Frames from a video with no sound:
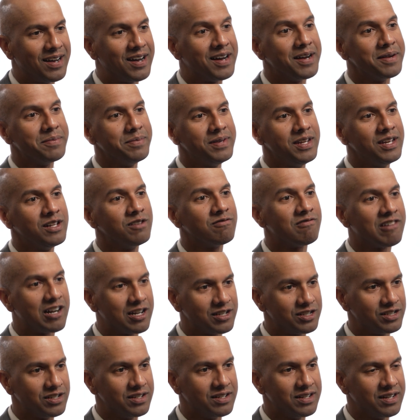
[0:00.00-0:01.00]
I'm Neil
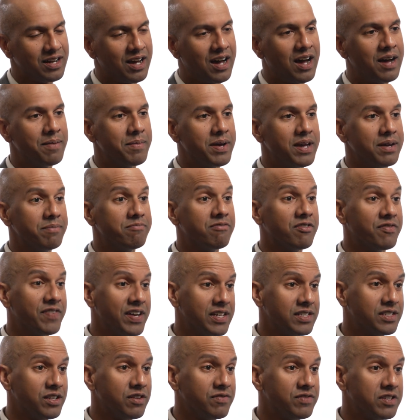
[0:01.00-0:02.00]
Rajan. I'm a
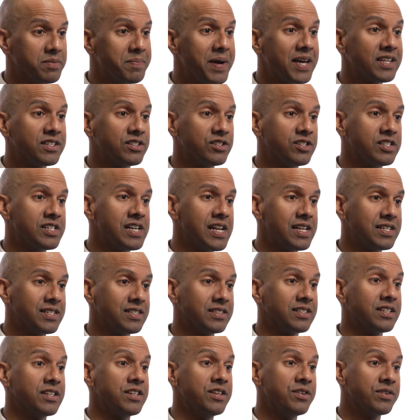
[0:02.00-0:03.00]
Professor of
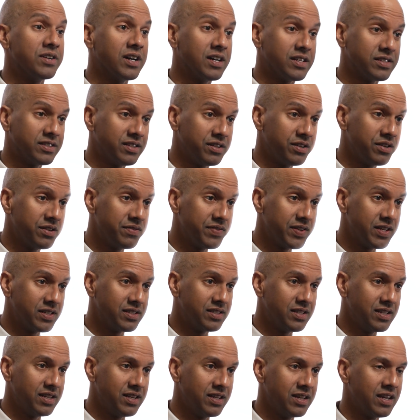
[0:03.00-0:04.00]
Dermatogenetics at Newcastle
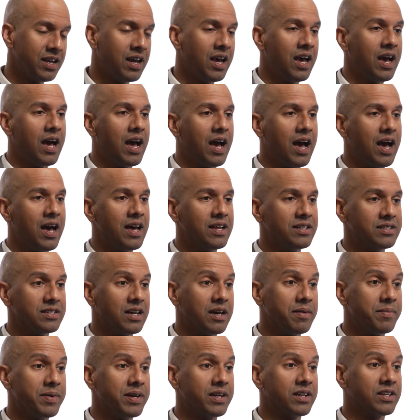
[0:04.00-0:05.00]
University, and
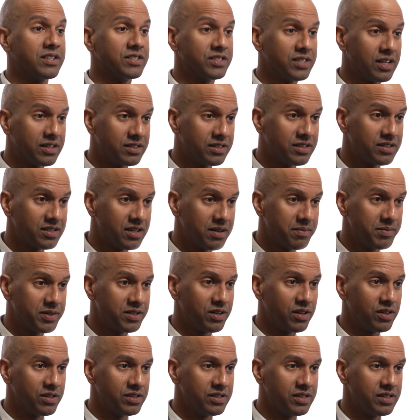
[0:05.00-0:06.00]
I'm a Consultant
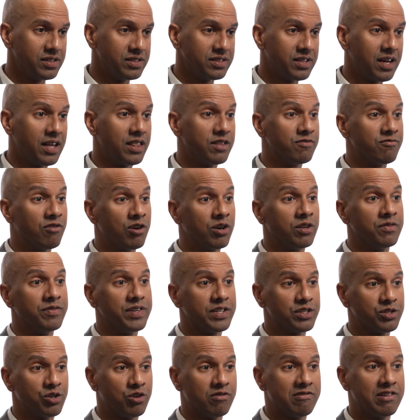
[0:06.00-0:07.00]
Dermatologist at the Royal
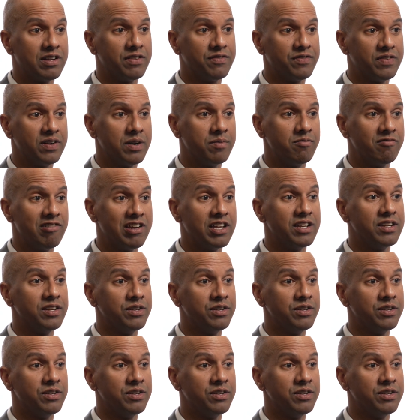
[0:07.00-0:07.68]
Victoria Infirmary at